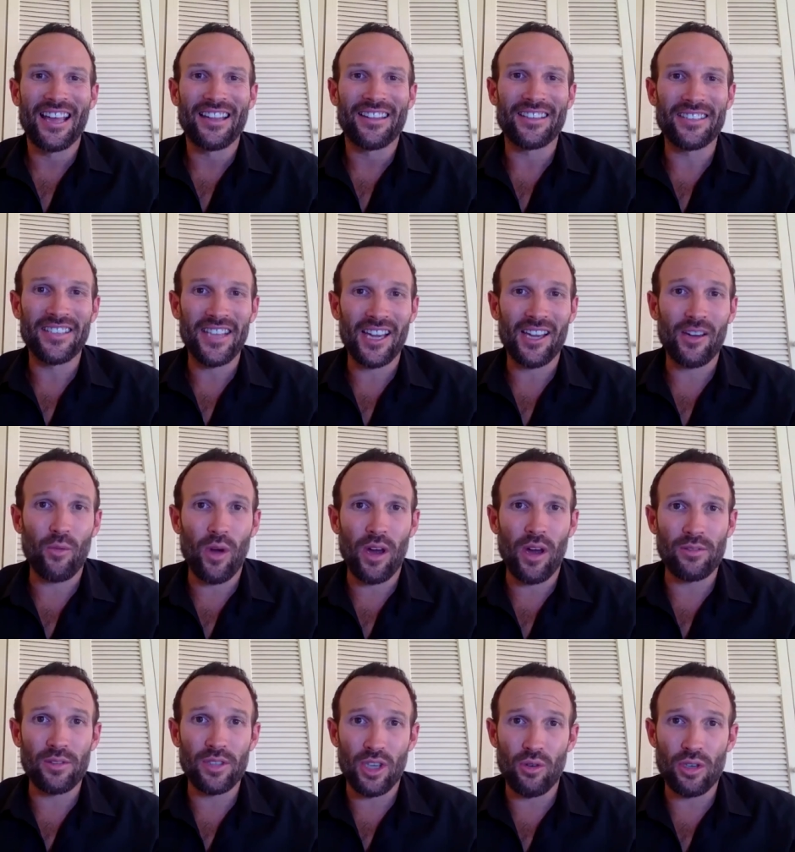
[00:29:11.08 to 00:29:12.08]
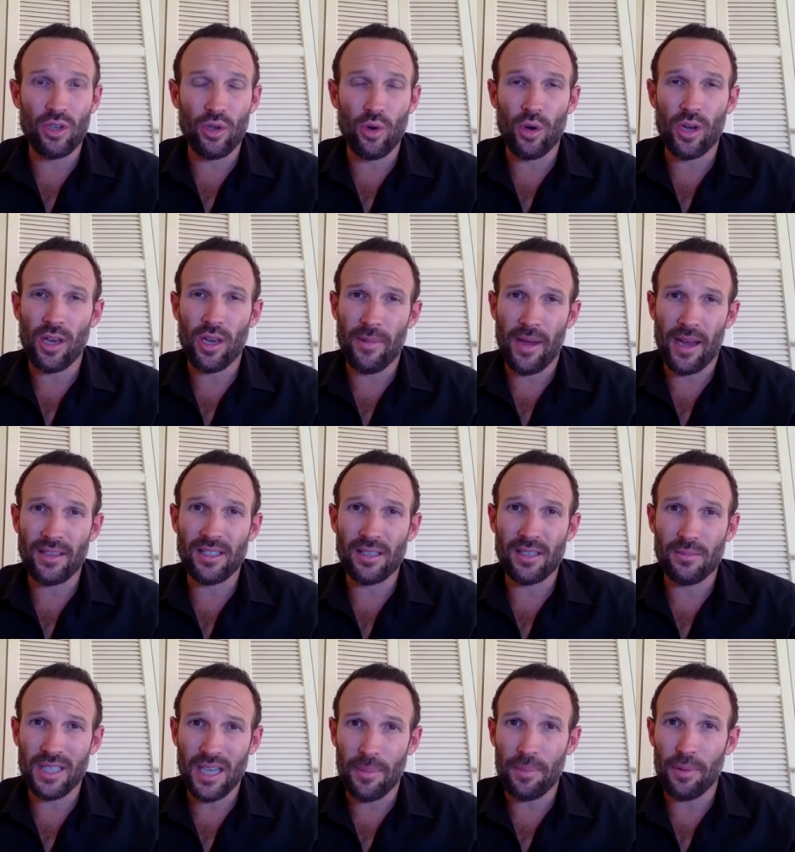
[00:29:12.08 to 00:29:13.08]
The second one was you were talking about some
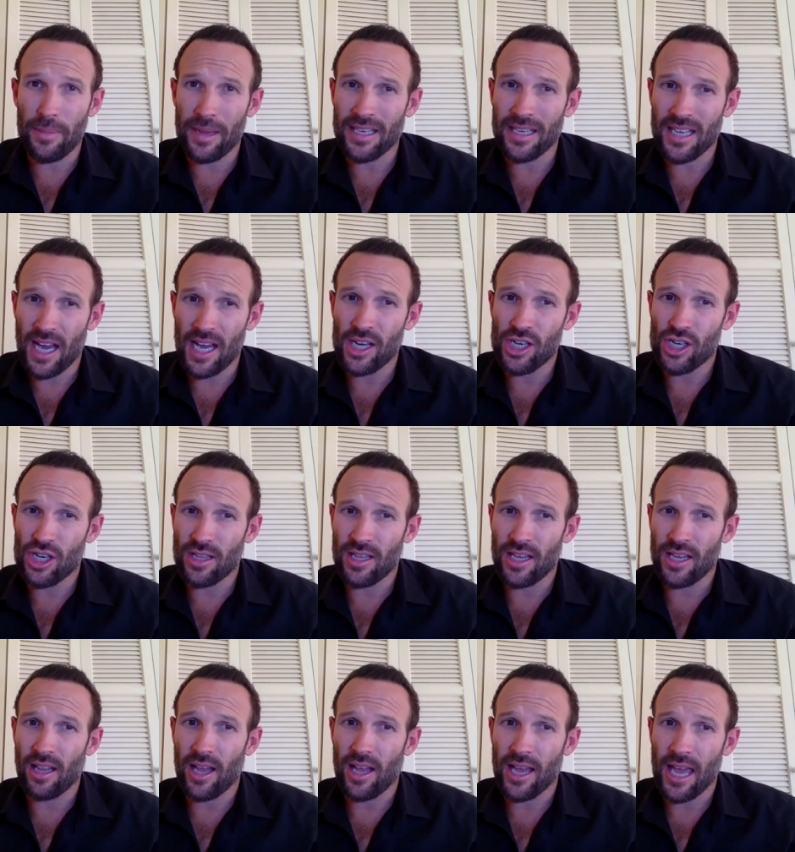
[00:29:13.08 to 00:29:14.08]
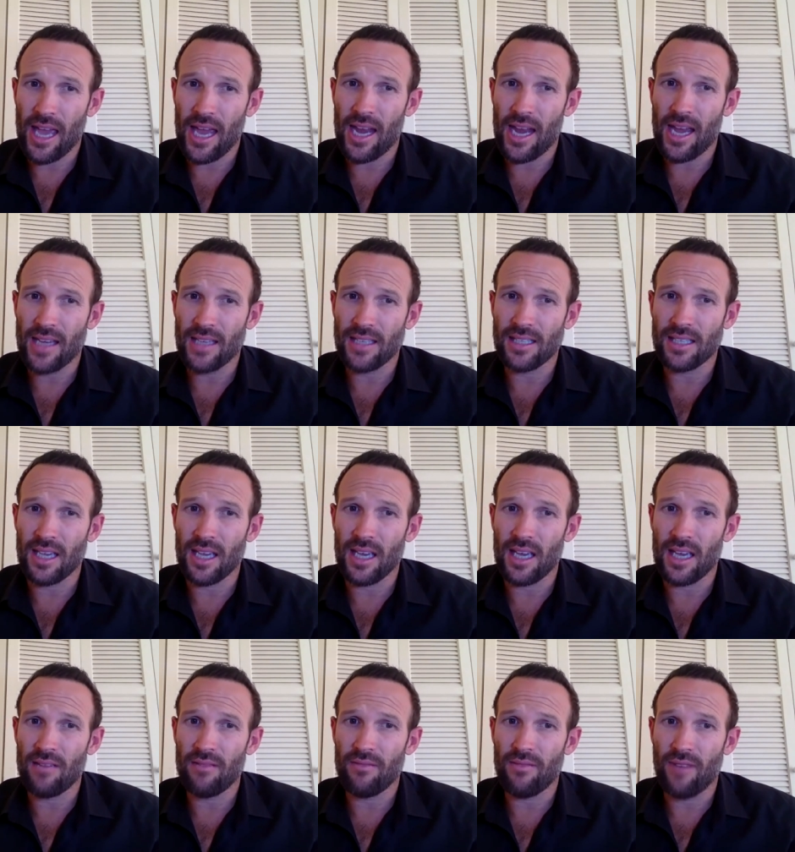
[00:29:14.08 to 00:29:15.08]
supplementation there, like
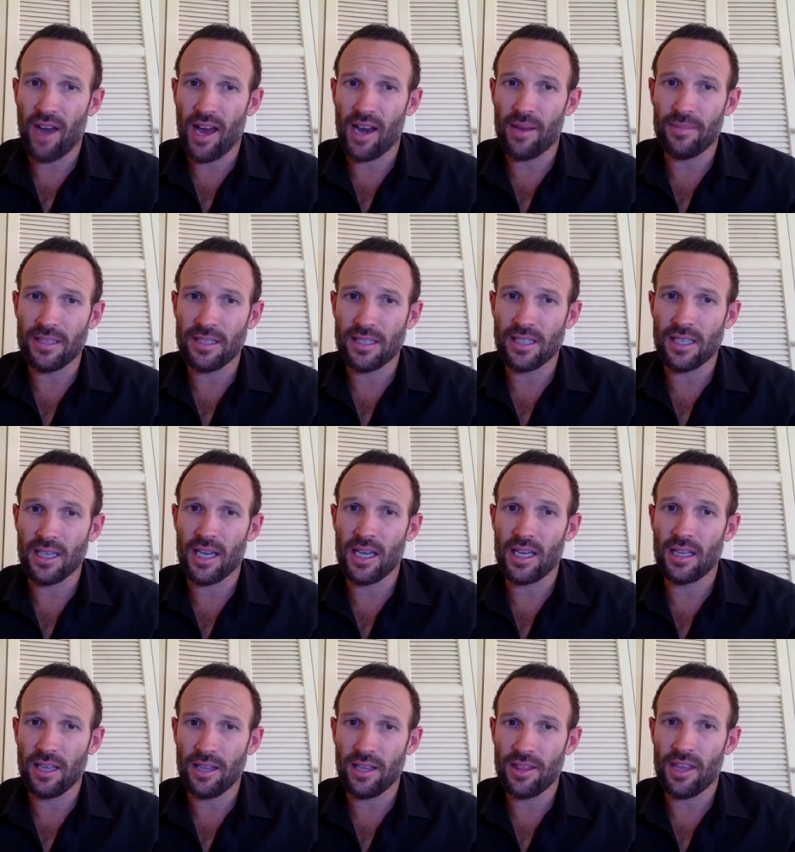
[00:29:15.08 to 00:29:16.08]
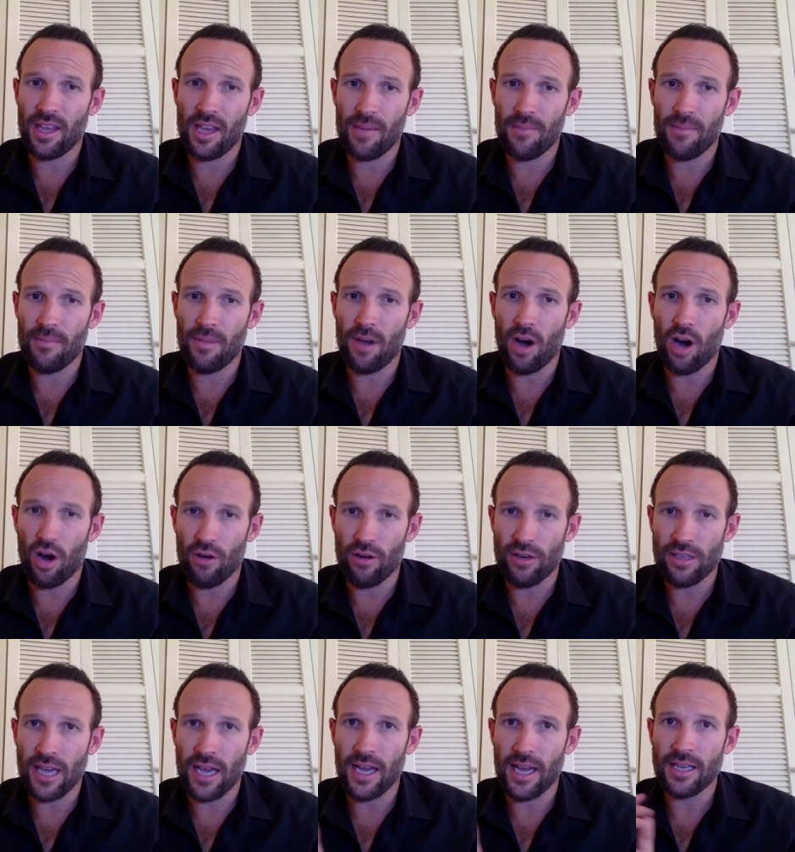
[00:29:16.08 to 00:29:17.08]
NAC, vitamin C, lithium
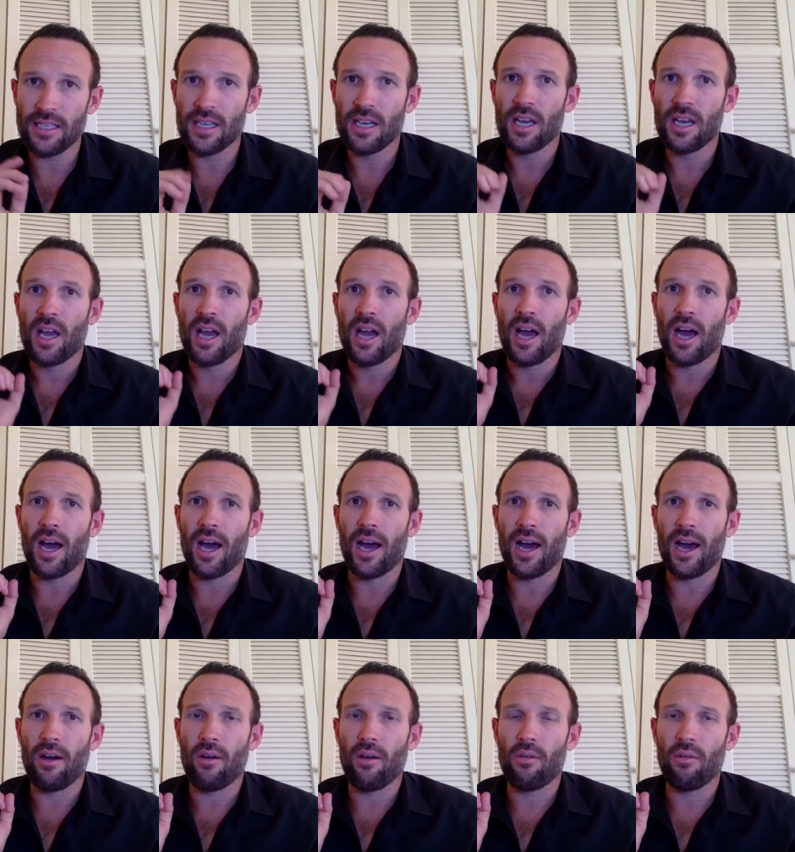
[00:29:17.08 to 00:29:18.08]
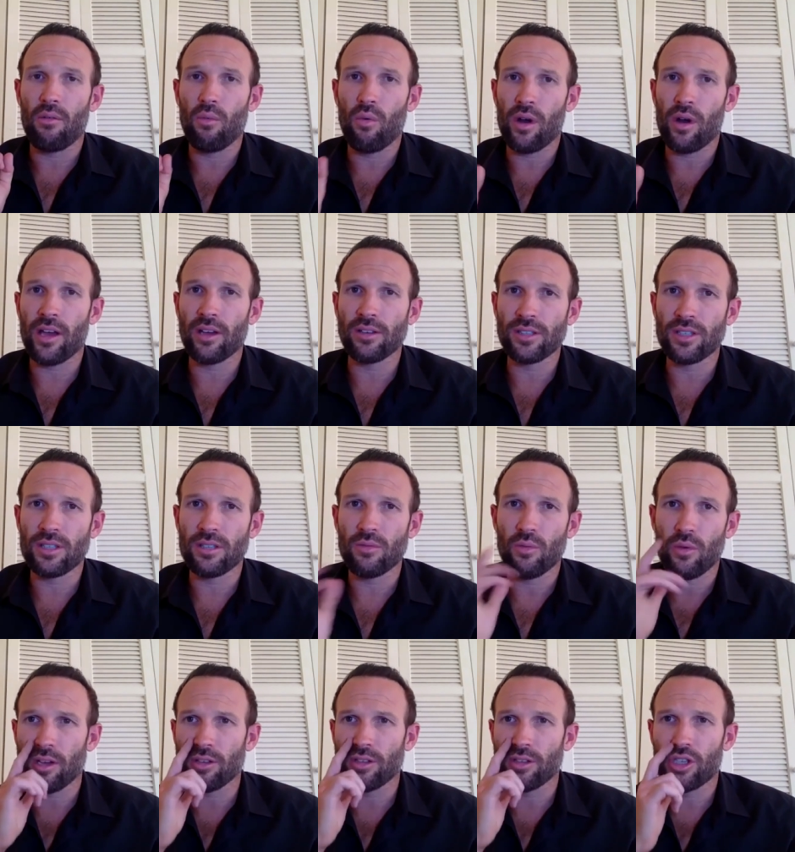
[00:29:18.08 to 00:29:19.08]
orotate. What else,
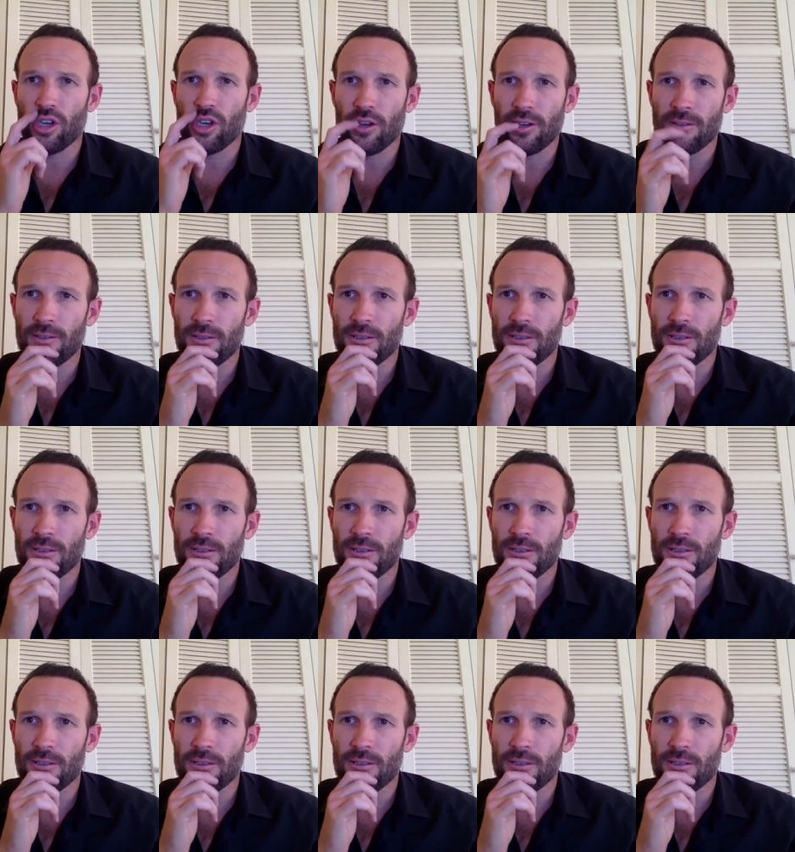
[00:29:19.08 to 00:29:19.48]
John?